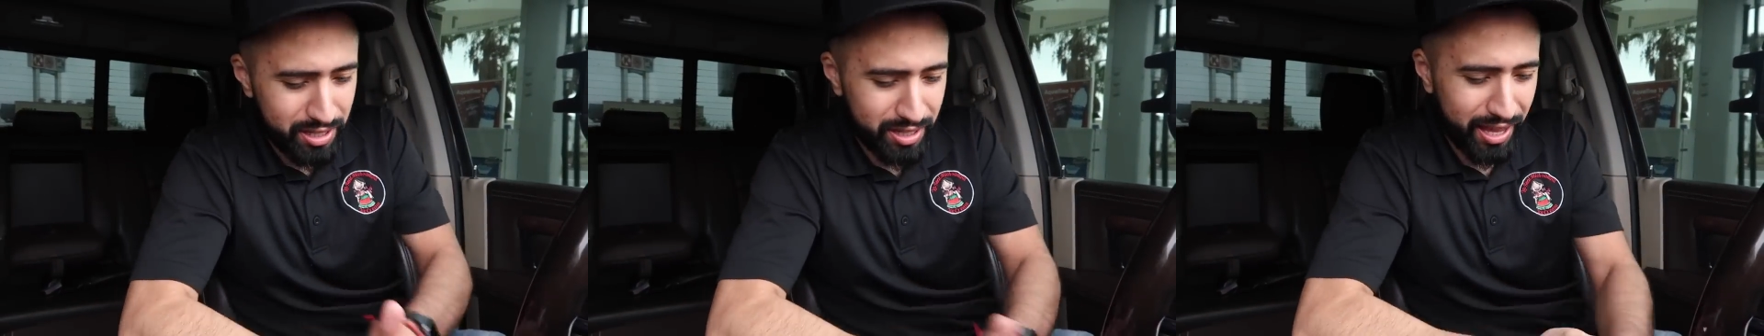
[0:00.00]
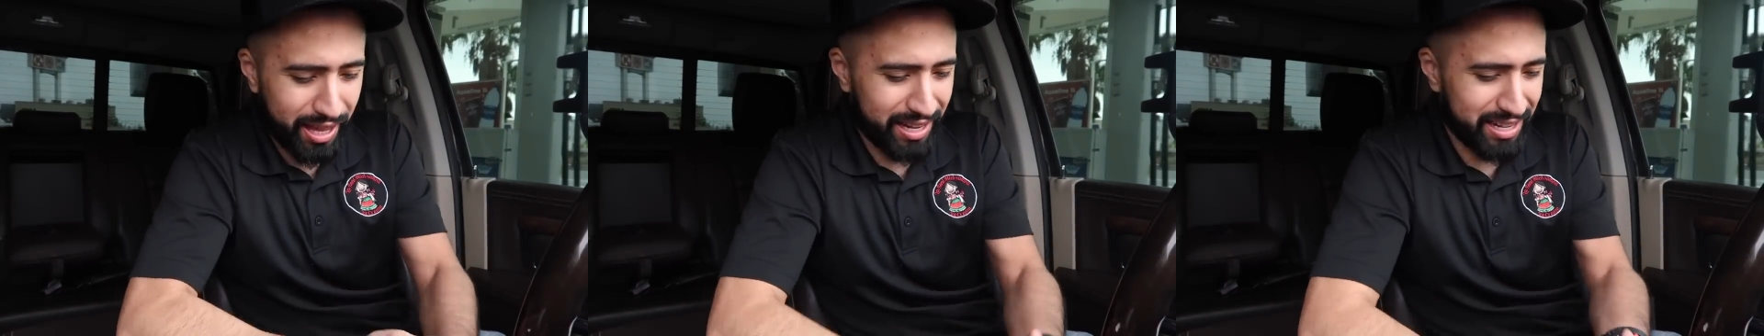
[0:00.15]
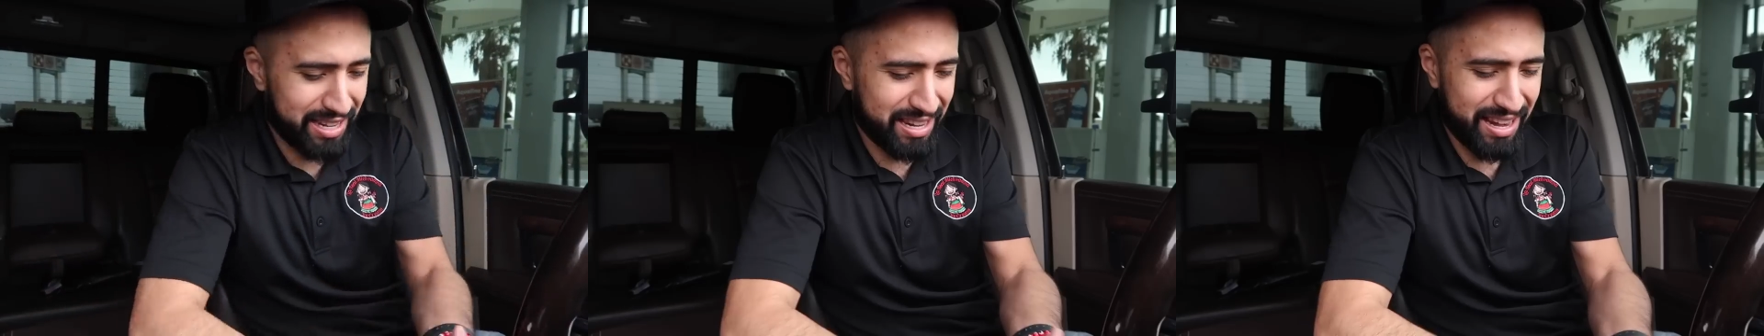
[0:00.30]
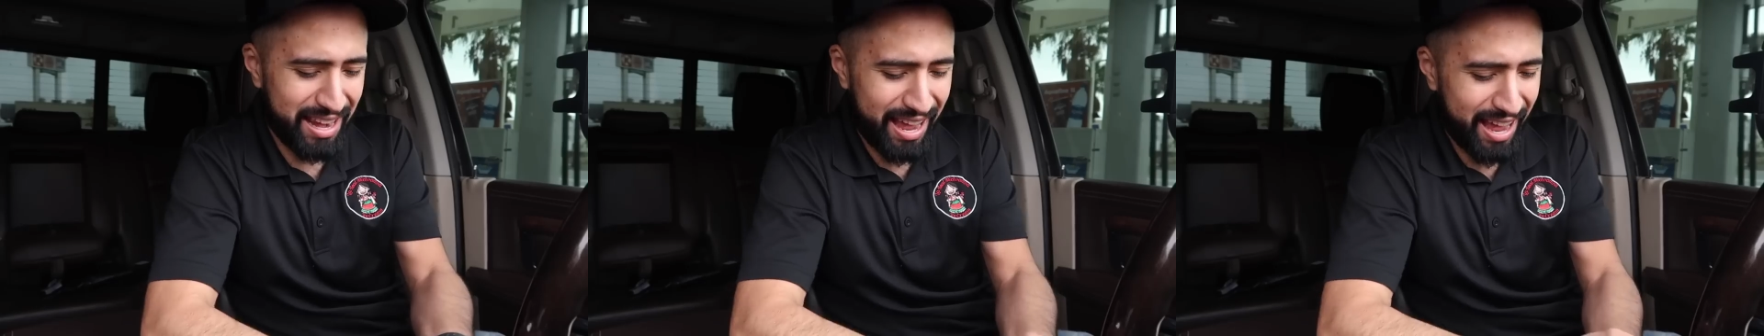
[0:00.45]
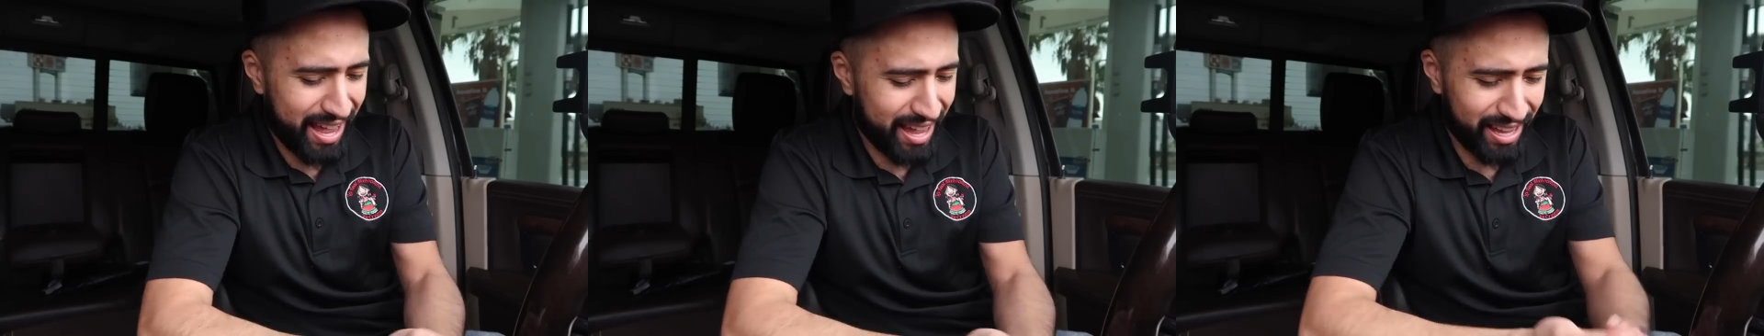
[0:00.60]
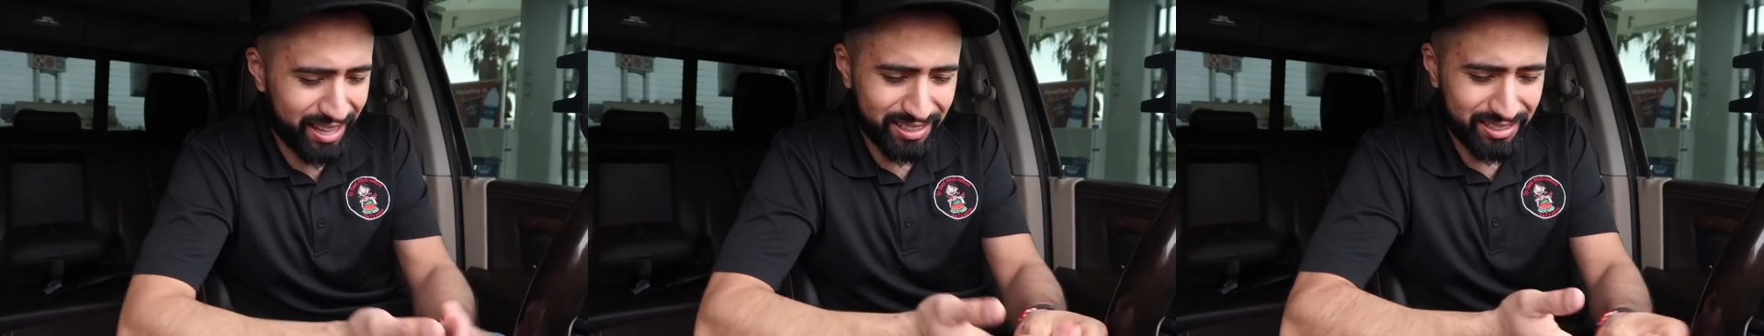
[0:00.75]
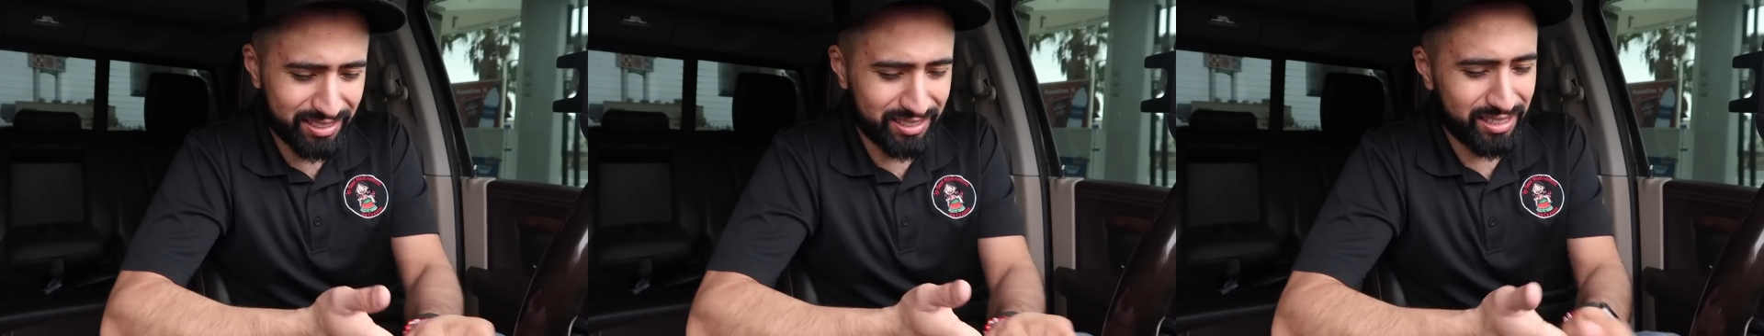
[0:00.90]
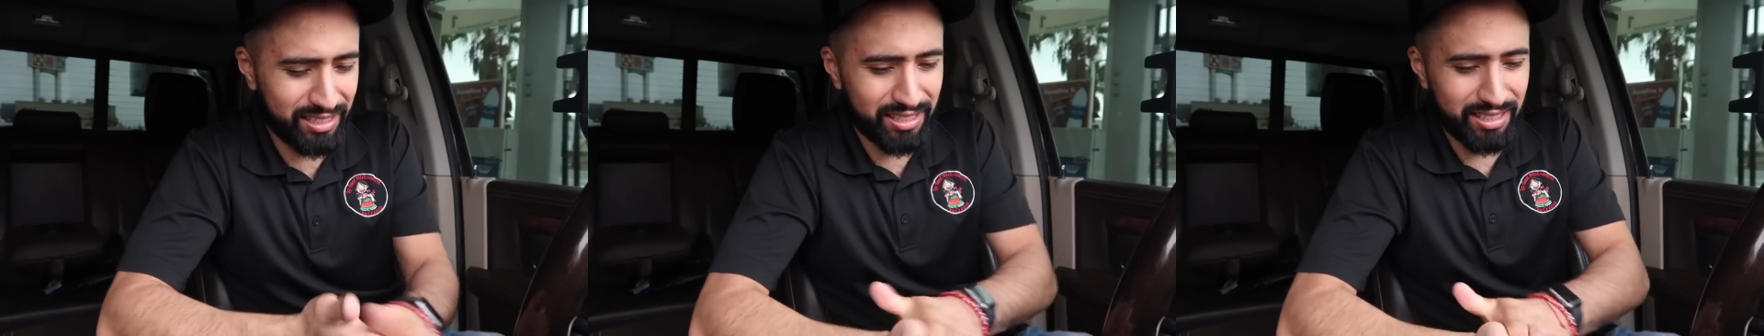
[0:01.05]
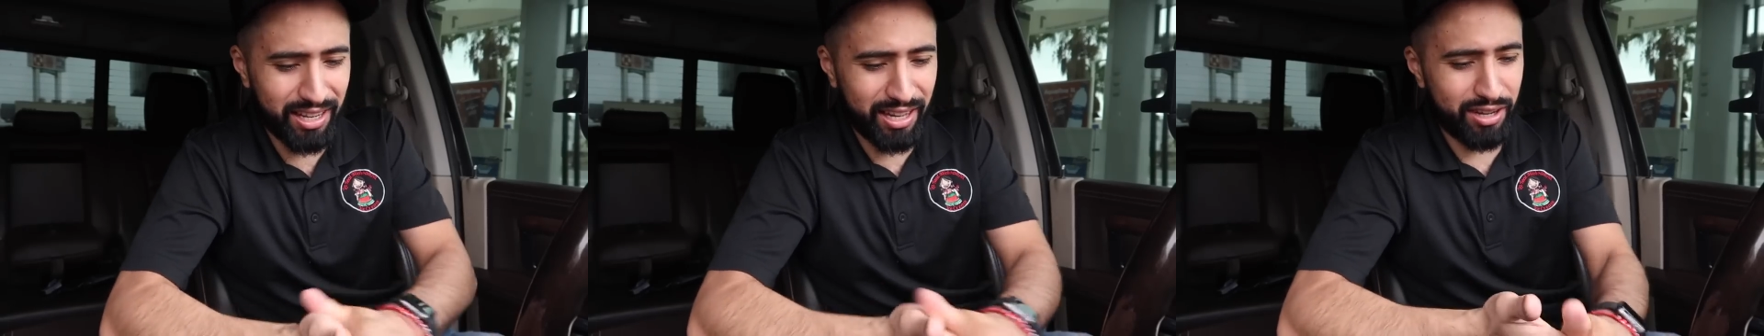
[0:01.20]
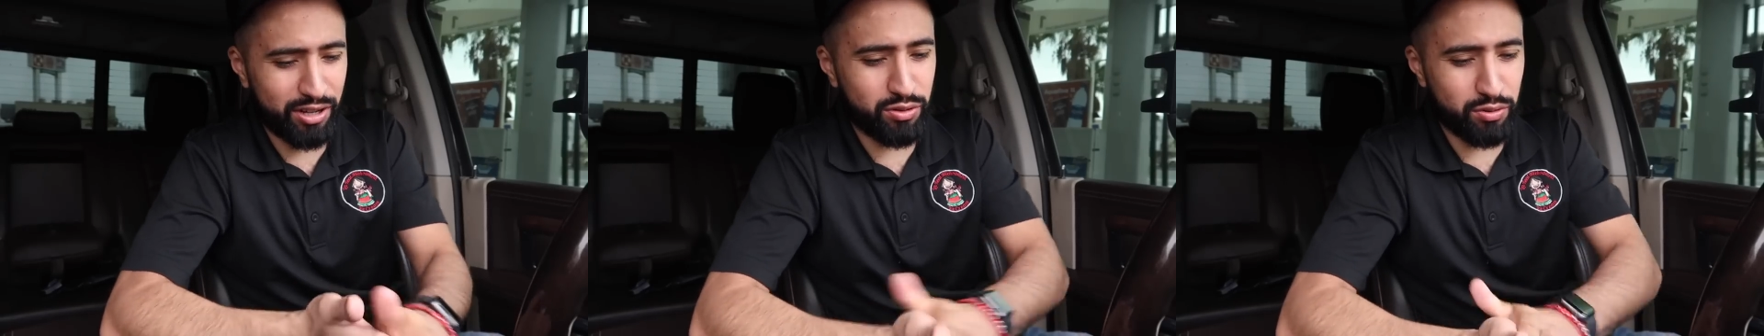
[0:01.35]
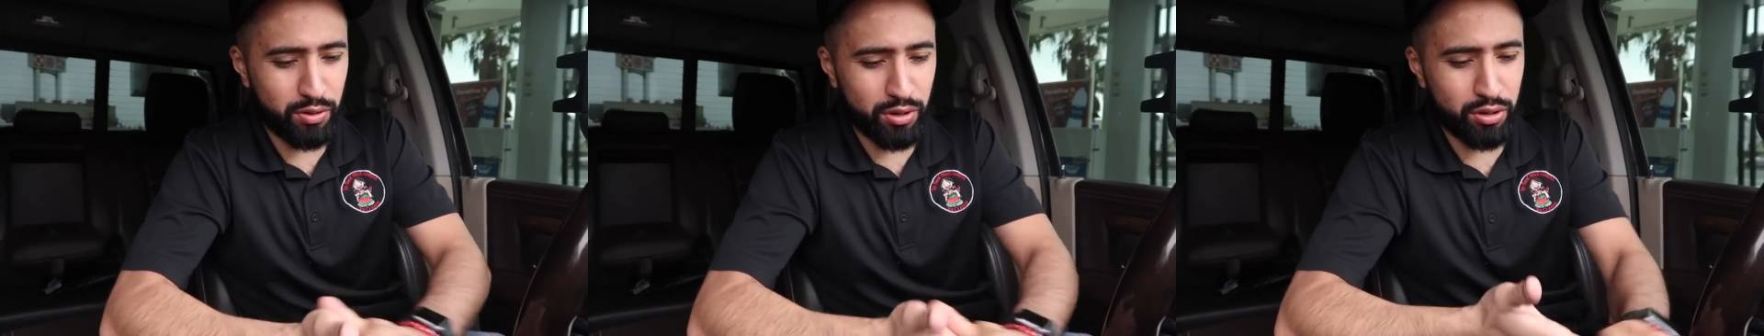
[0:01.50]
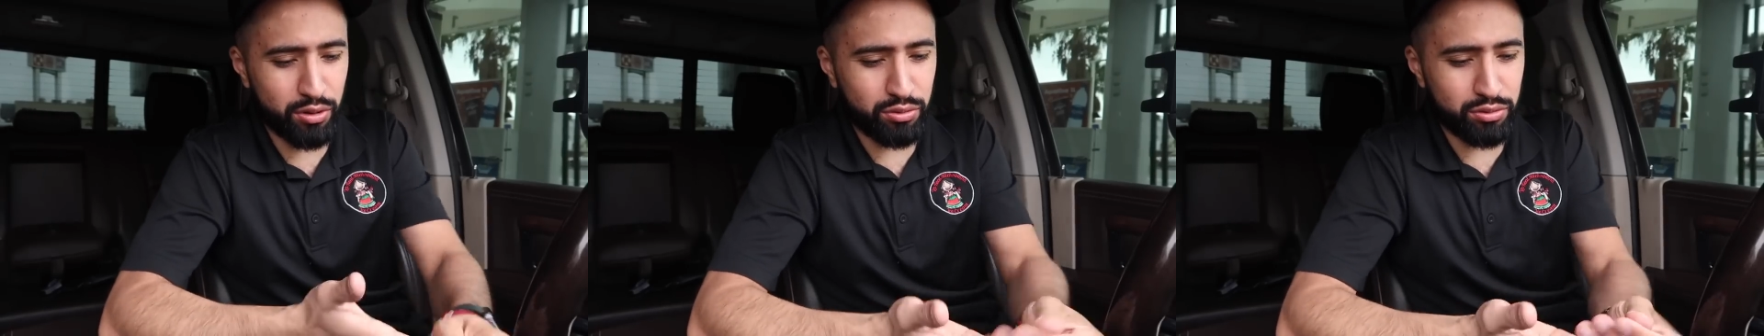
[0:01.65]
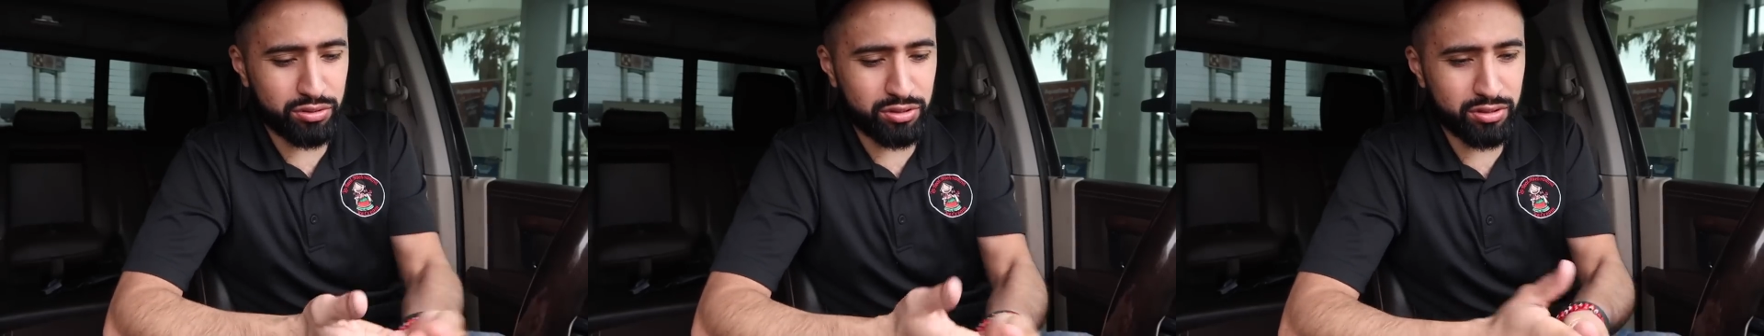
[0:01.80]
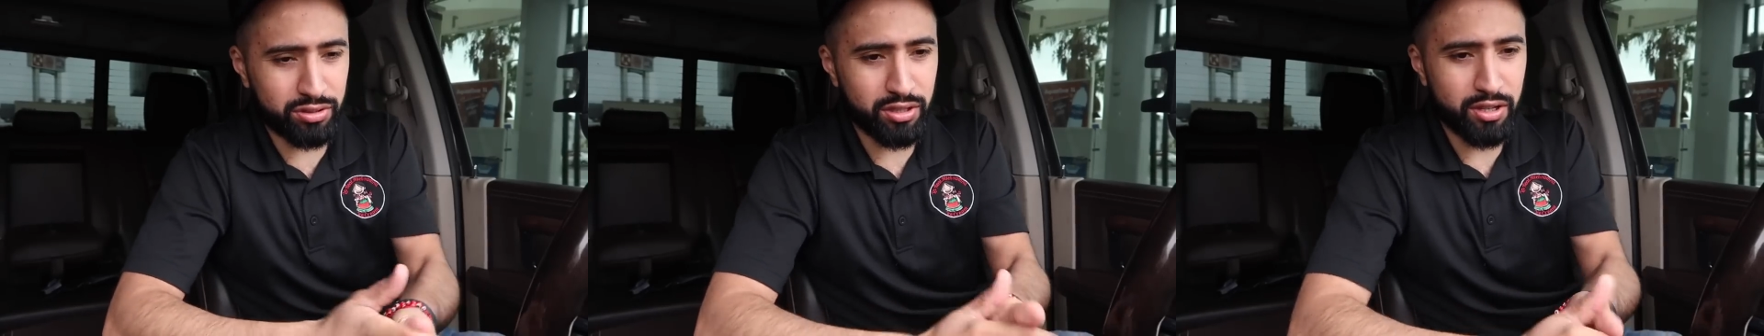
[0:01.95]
like nasty, like gross.